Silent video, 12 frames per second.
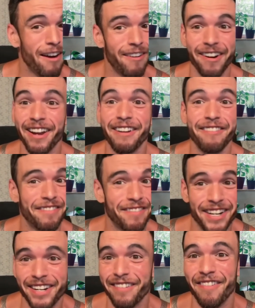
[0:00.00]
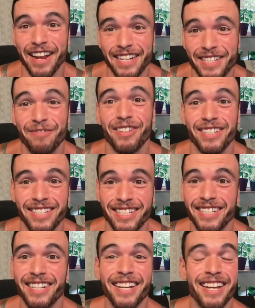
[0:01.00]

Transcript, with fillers: all right with being in men's prison.